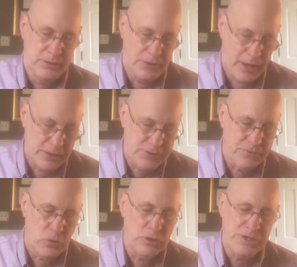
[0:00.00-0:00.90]
Yes,
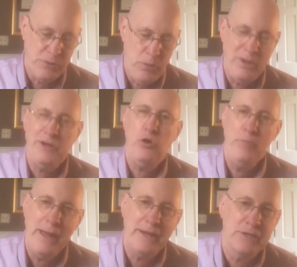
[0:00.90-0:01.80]
of course, we want to go back to